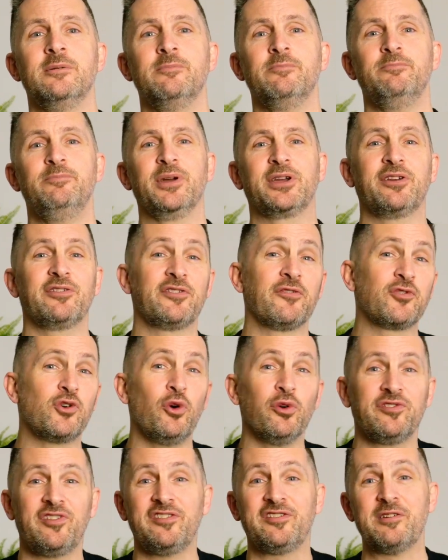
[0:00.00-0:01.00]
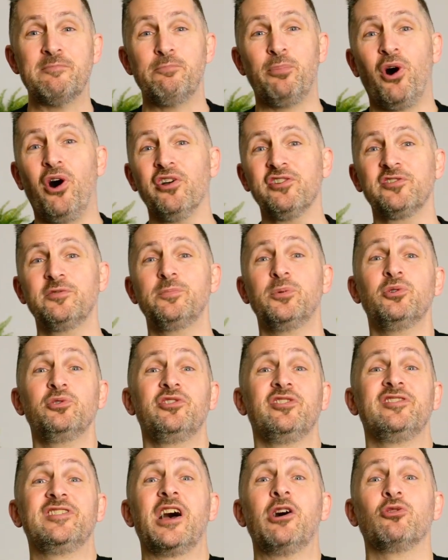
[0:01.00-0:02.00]
Because of course, it's impossible to
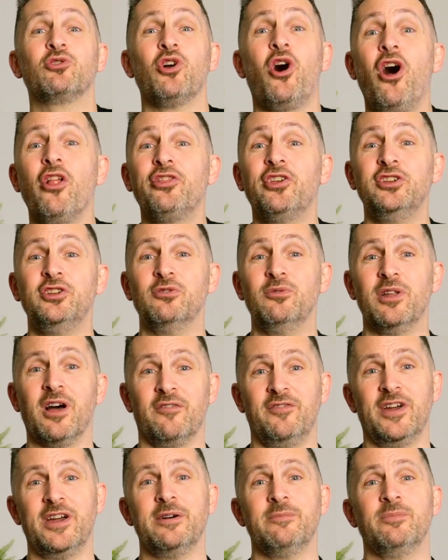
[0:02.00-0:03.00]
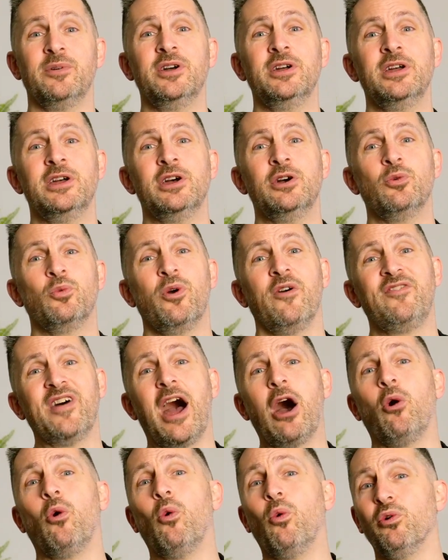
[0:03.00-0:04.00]
tell God that you love Him
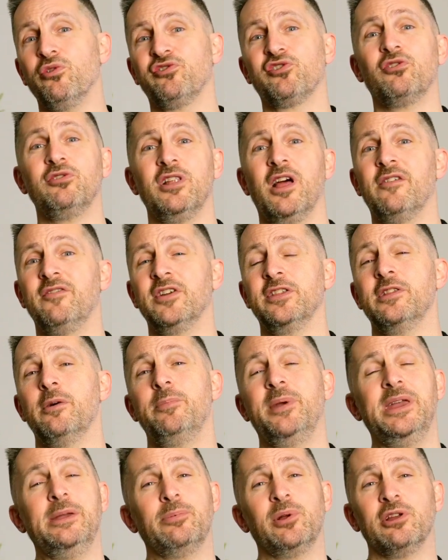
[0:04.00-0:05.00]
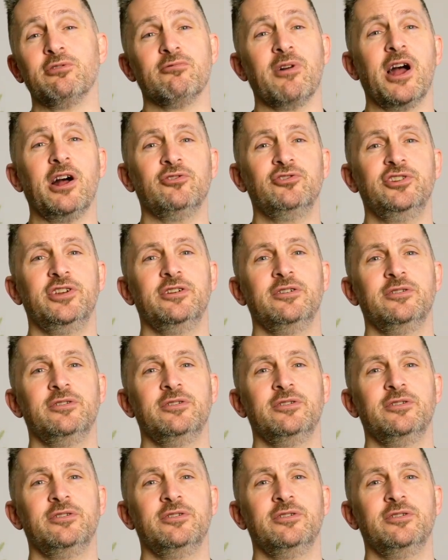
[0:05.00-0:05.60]
without also loving the people around you.